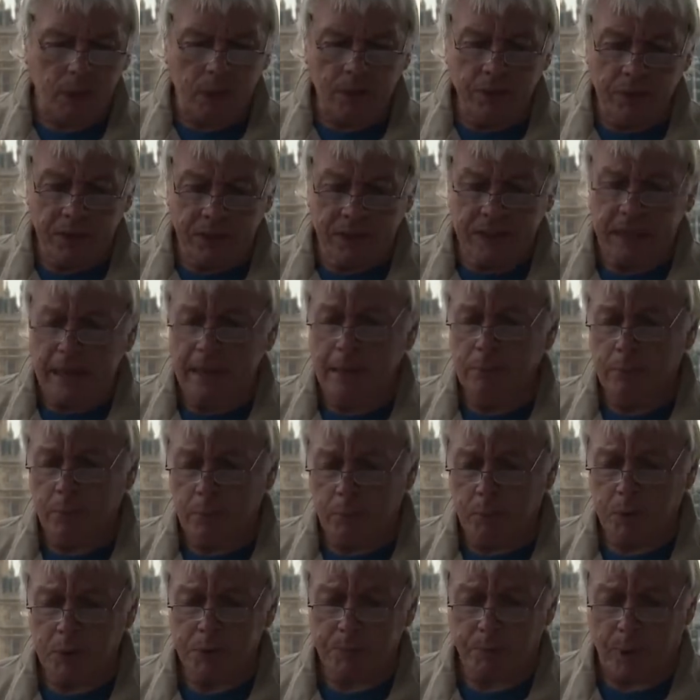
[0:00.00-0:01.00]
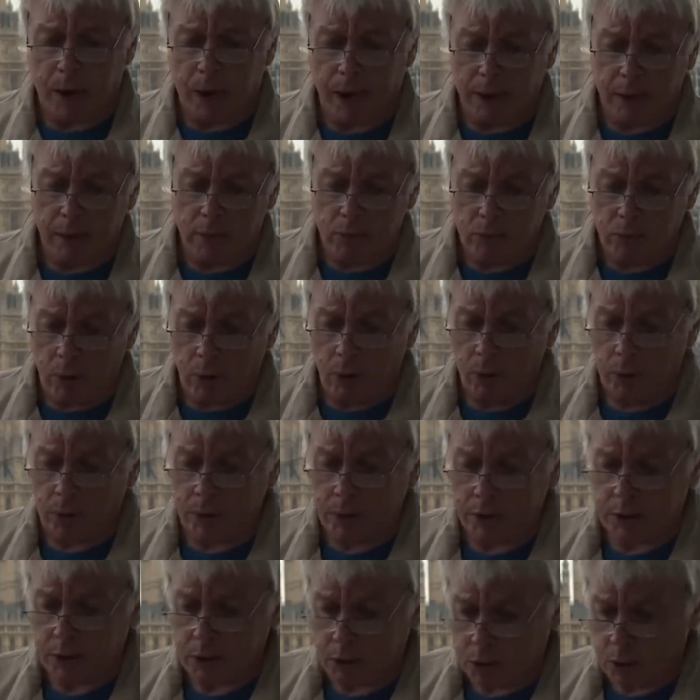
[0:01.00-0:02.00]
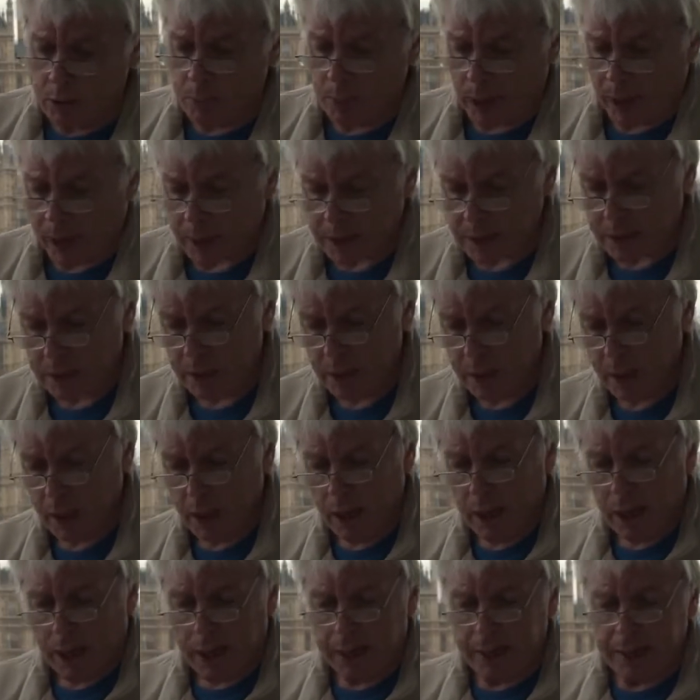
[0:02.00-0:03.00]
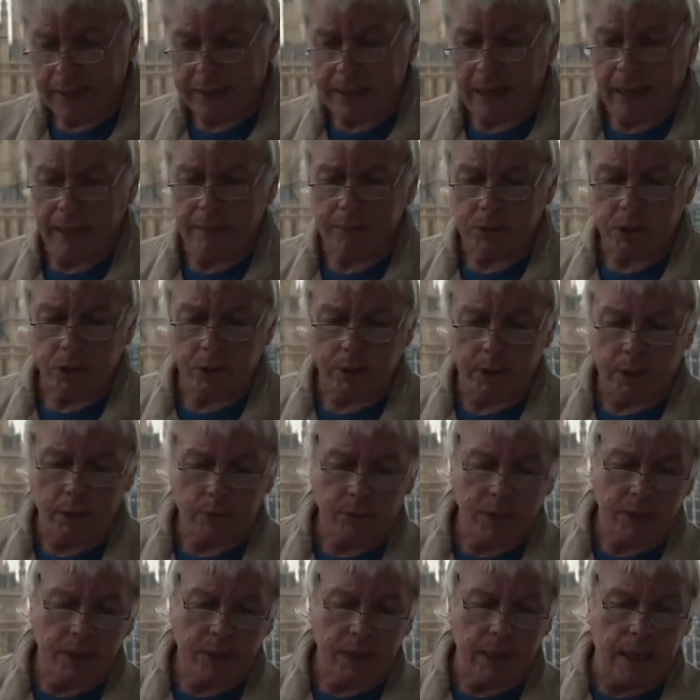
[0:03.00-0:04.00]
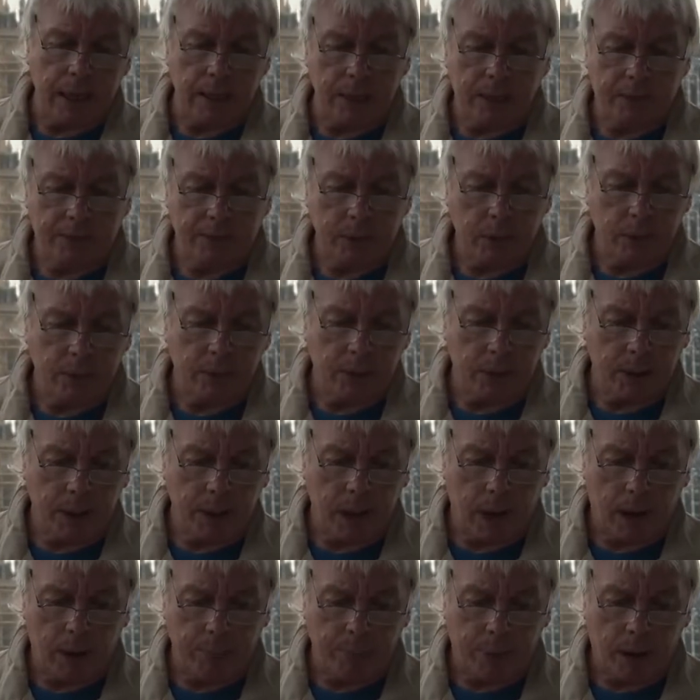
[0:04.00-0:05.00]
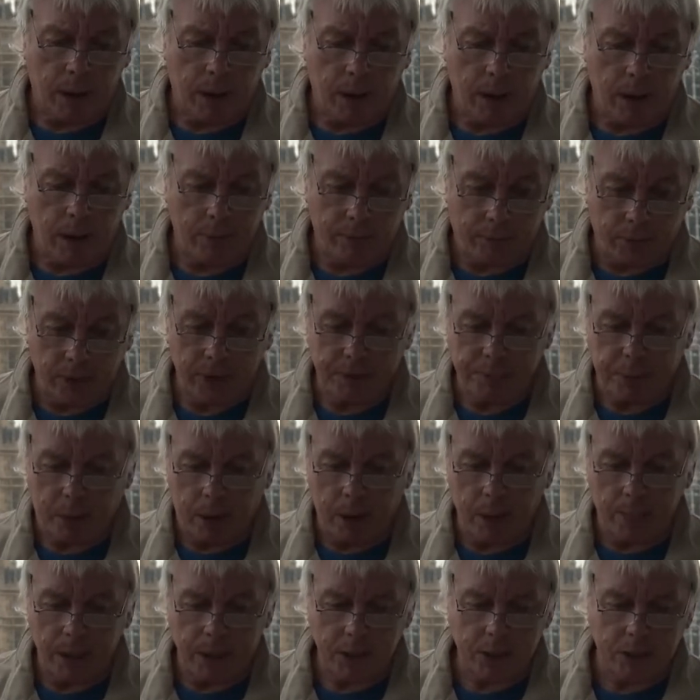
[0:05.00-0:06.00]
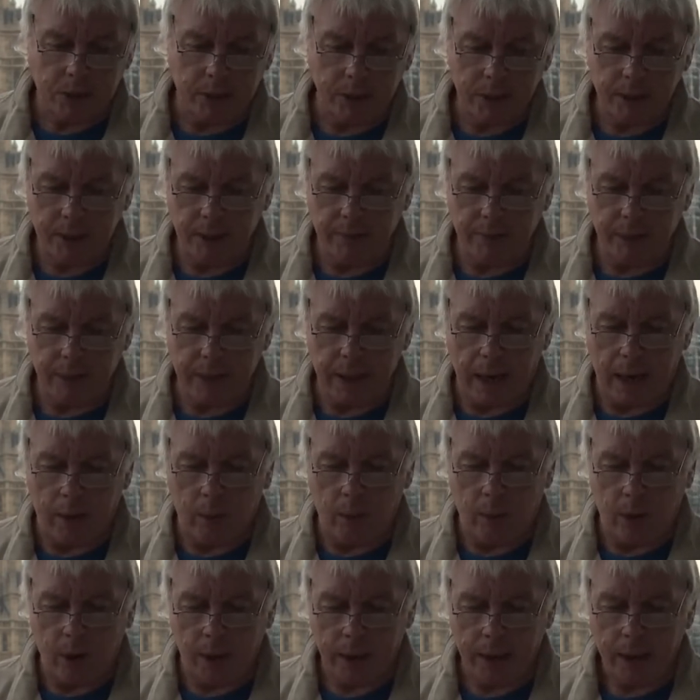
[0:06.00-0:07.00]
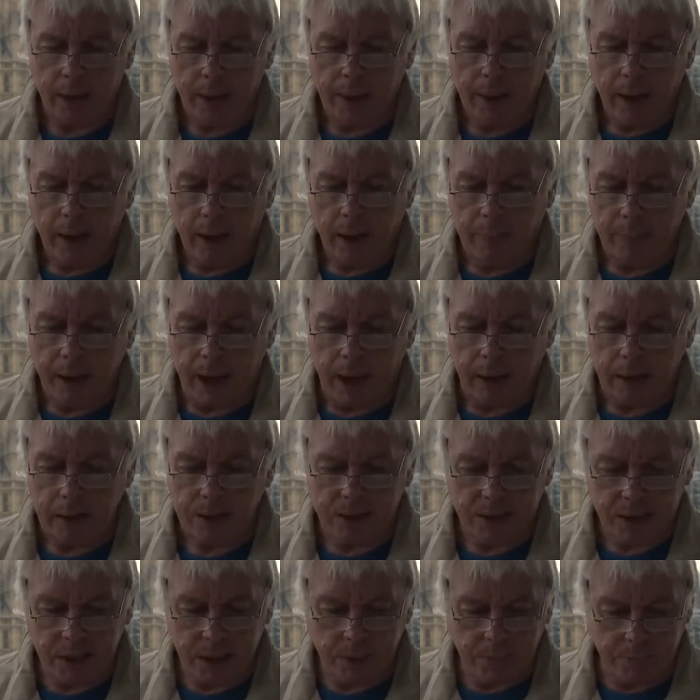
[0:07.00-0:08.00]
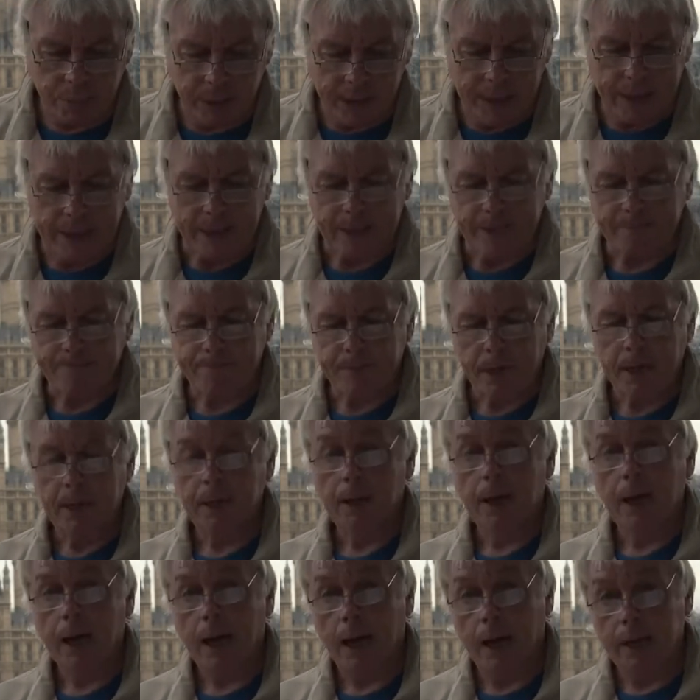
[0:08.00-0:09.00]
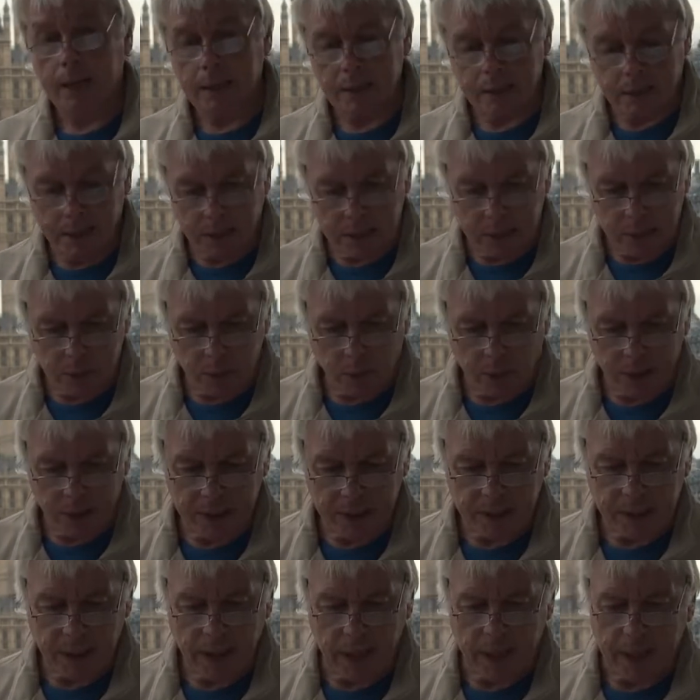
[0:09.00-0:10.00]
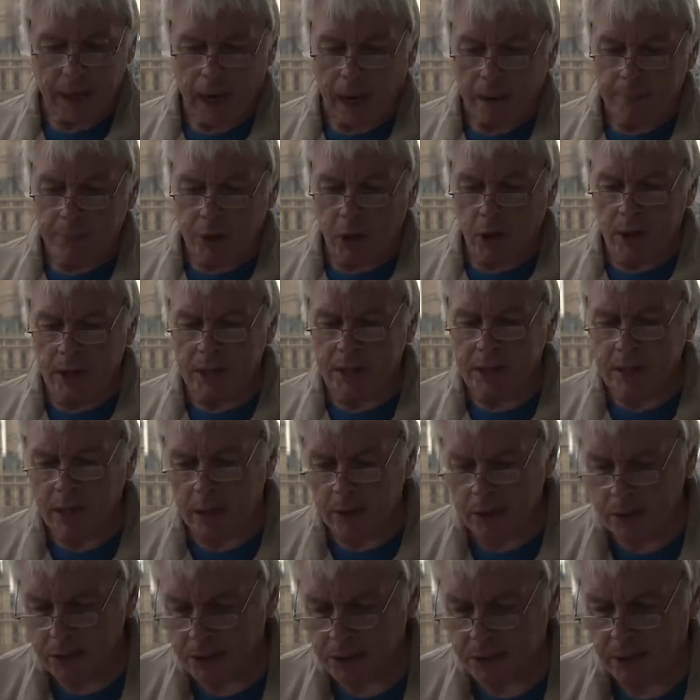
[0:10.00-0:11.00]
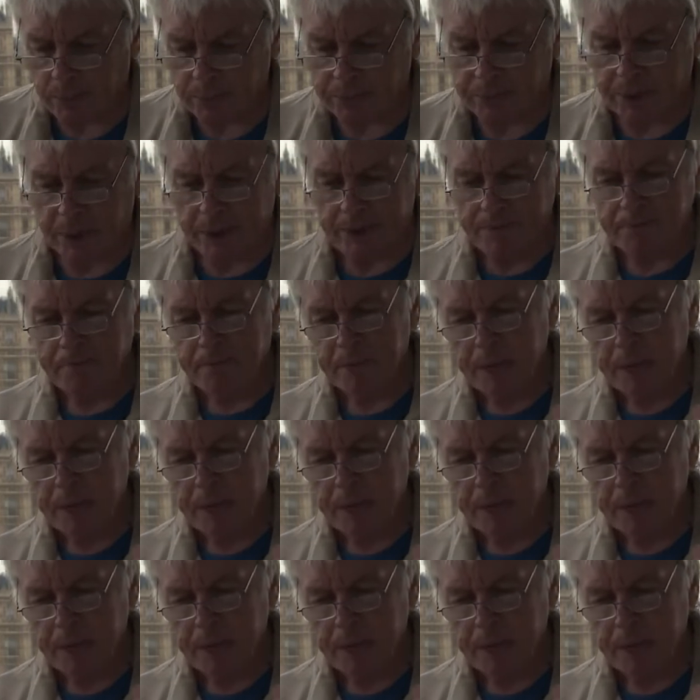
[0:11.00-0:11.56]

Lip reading: The statement was by Roland Dumas, and it came during a recent interview with the French parliamentary TV network, LCP. And this is said. I'm going to tell you something.